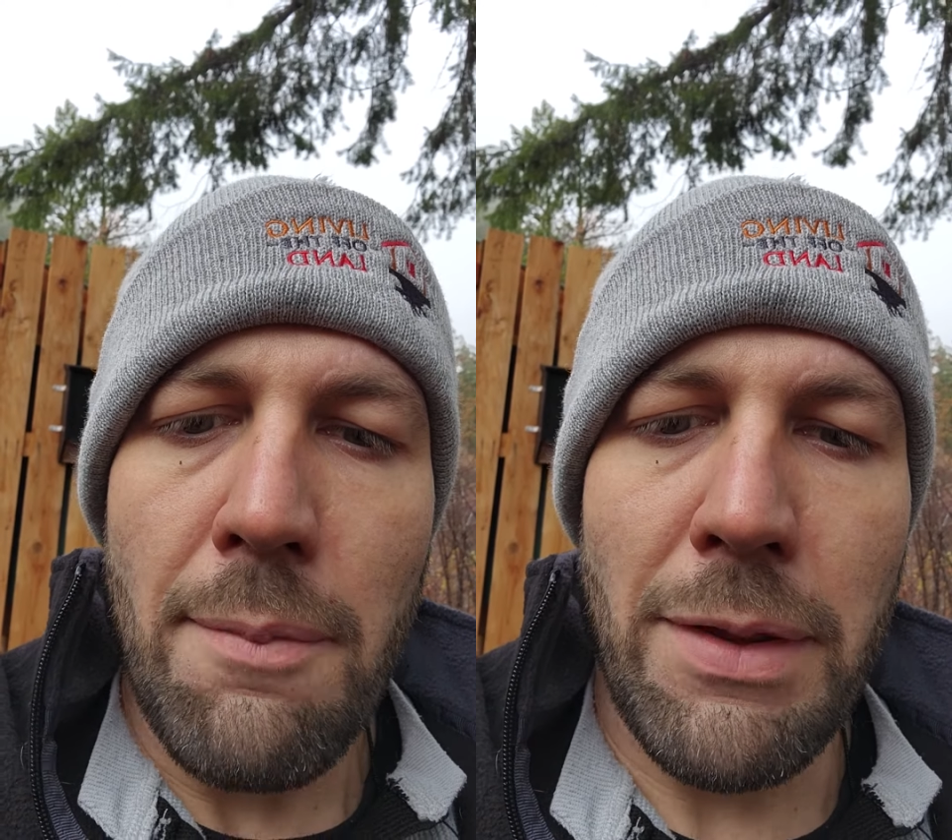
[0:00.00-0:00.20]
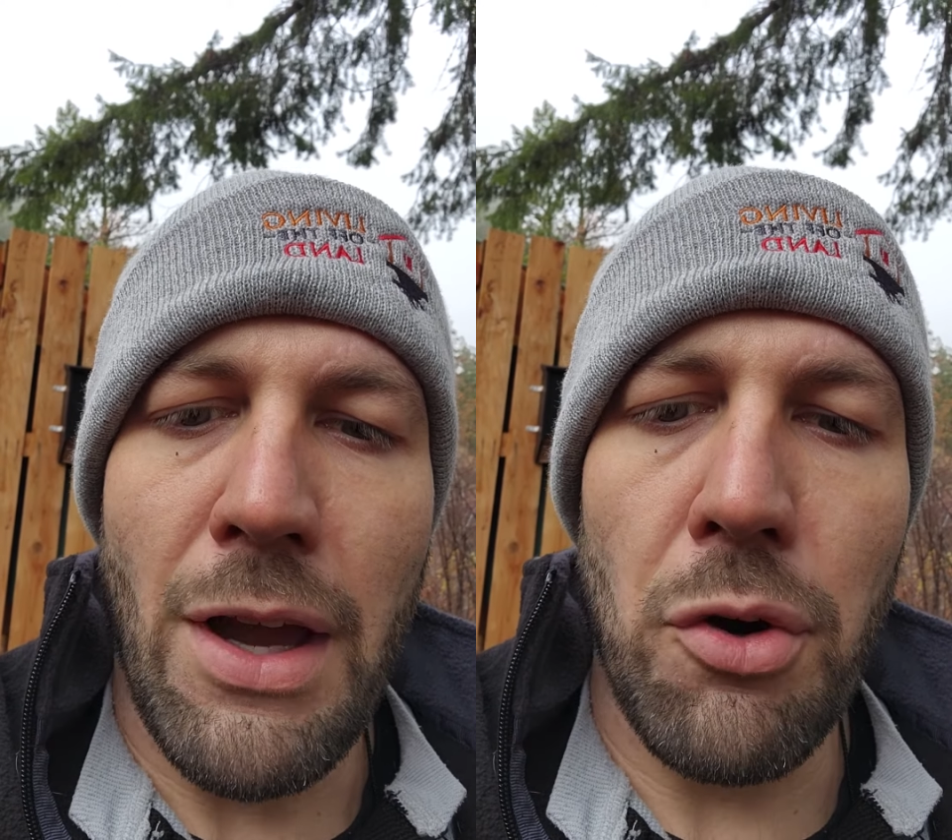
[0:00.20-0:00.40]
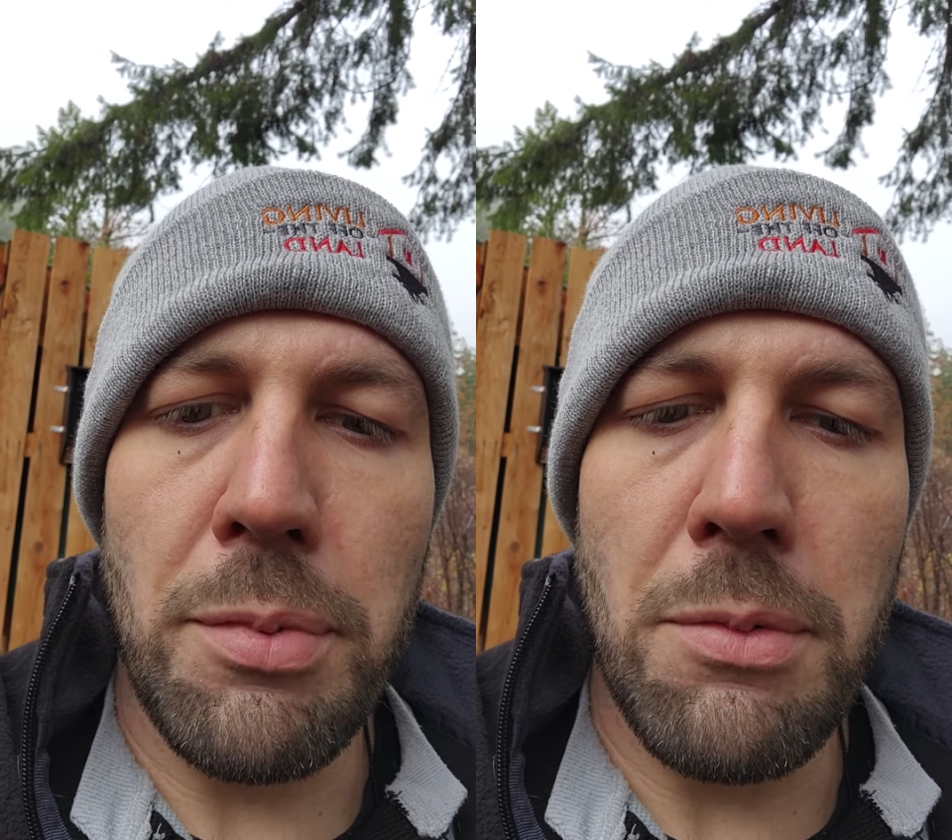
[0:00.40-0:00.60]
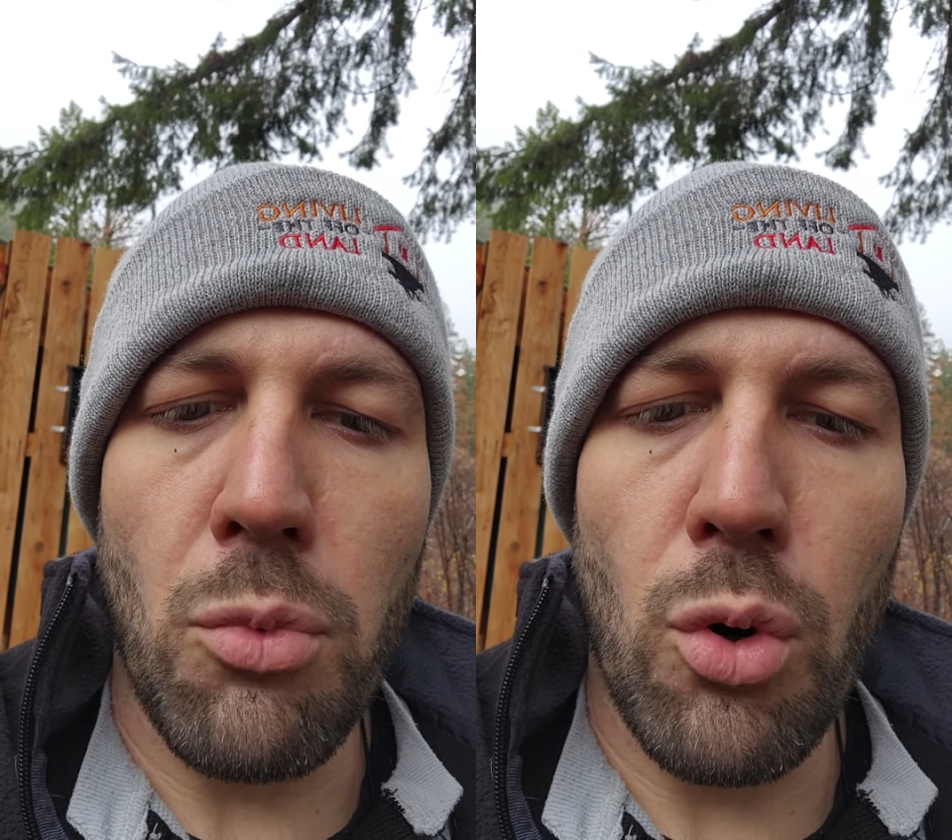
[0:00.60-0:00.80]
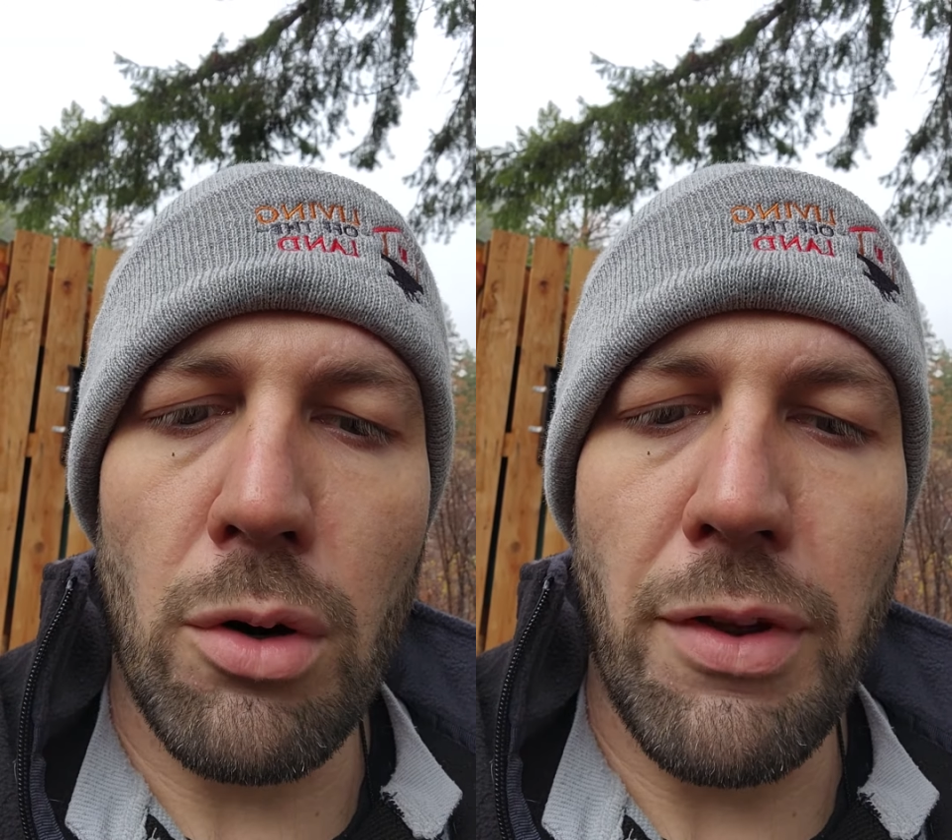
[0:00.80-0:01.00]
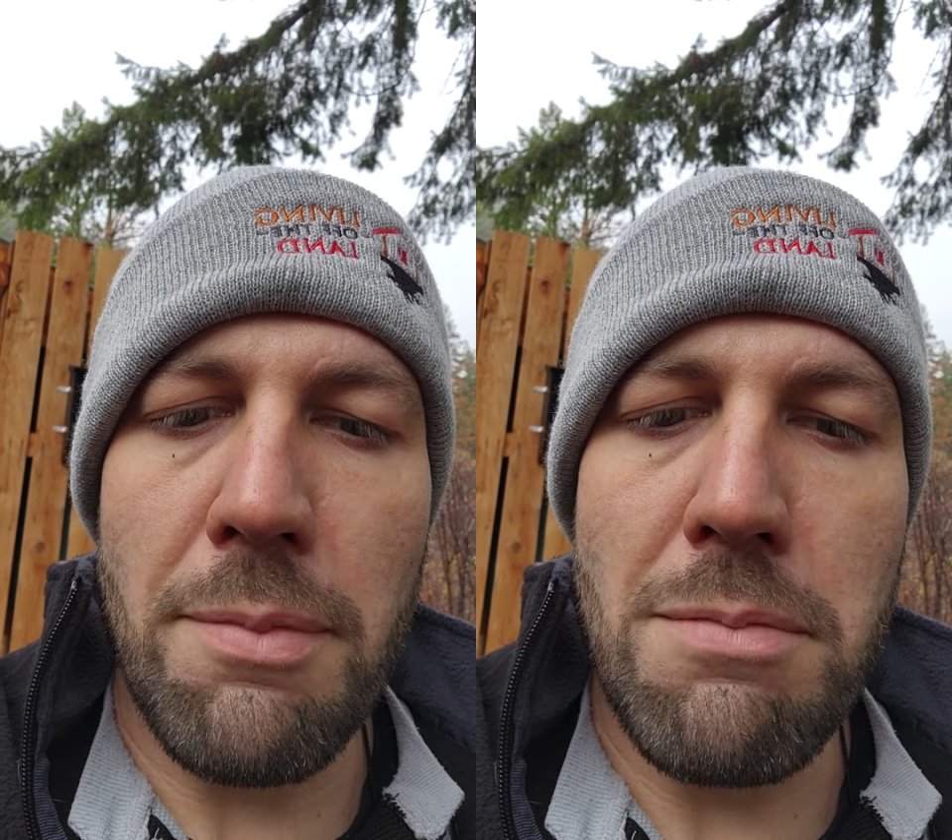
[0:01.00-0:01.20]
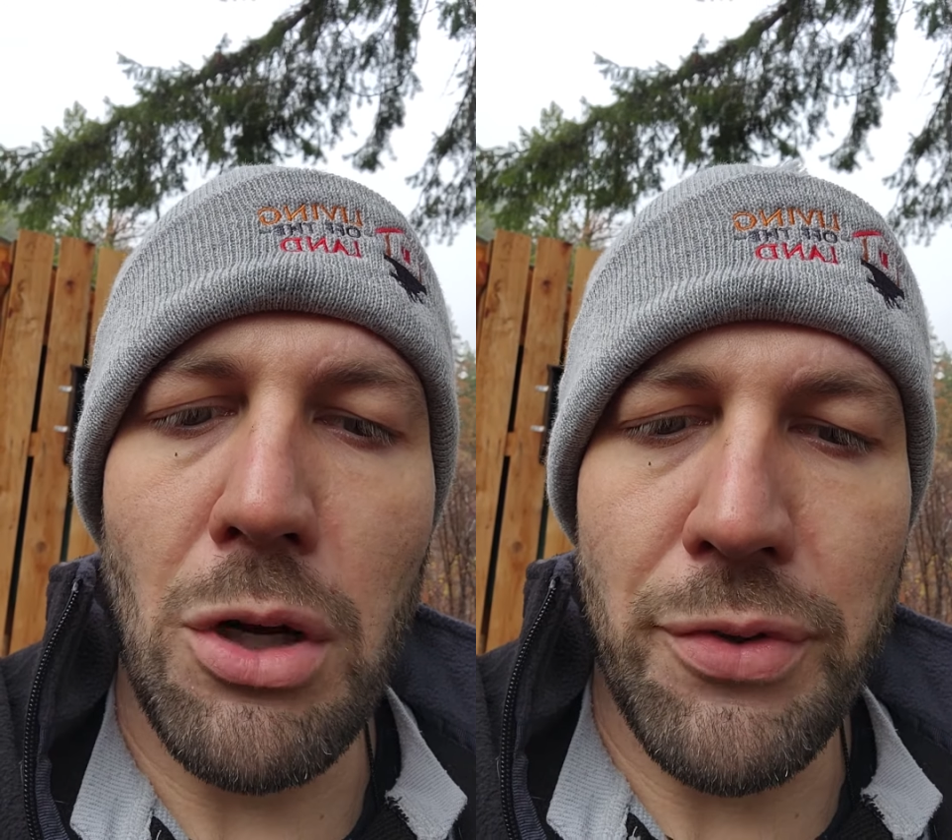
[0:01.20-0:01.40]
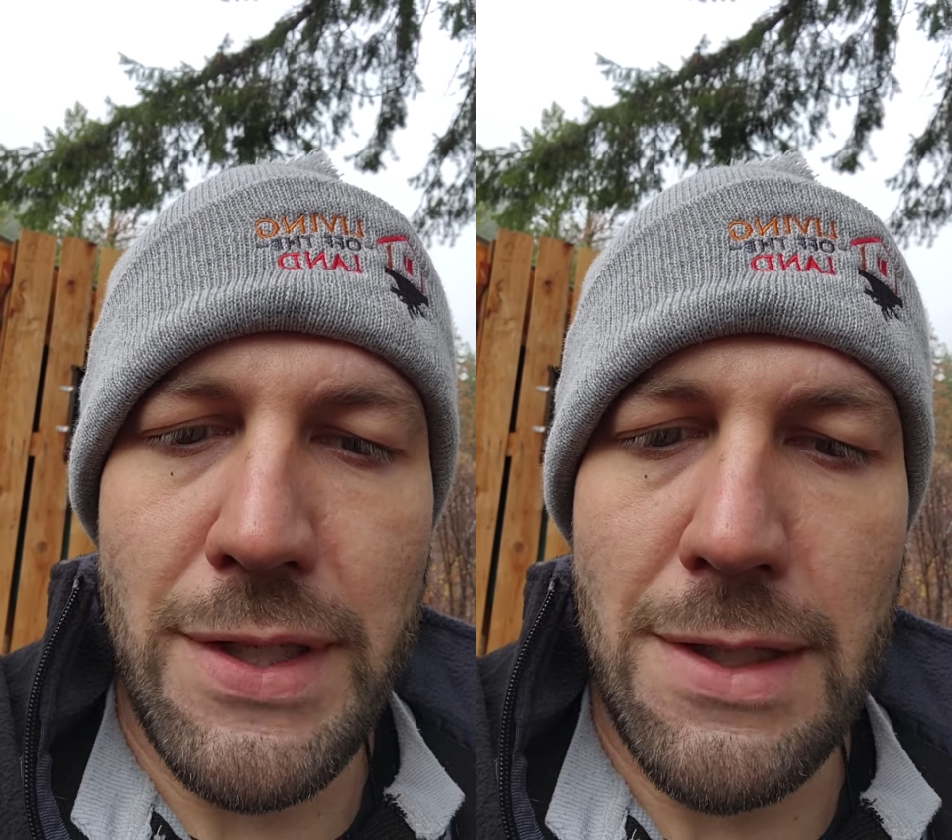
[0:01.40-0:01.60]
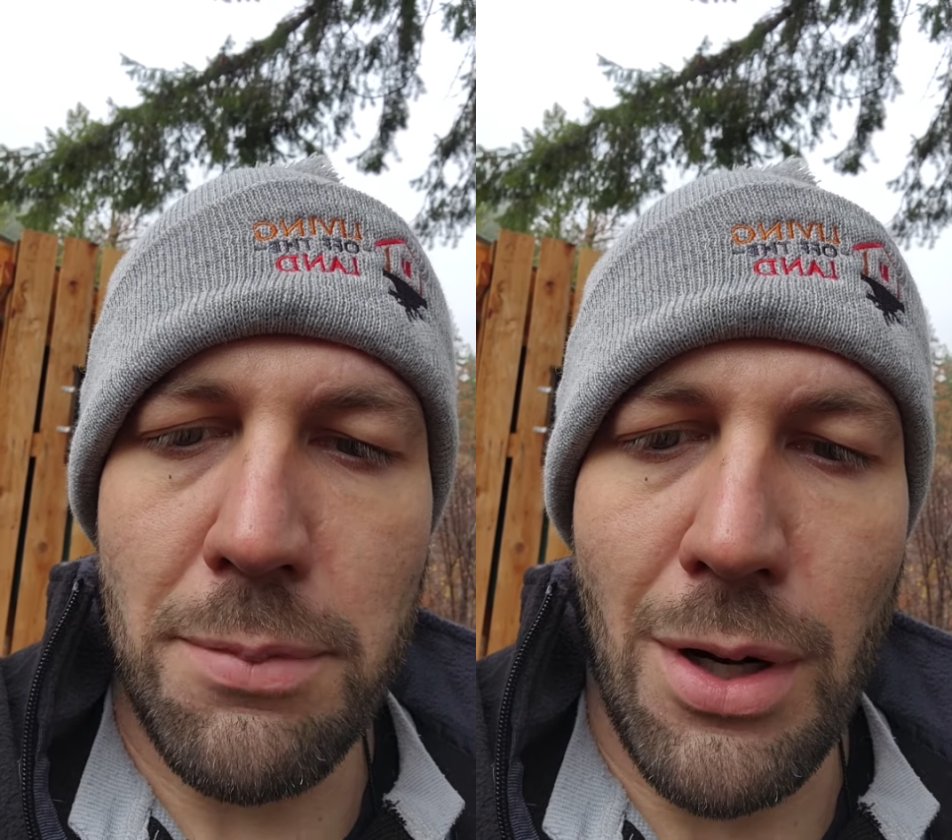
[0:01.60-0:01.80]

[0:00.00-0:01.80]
but that would be more of a melting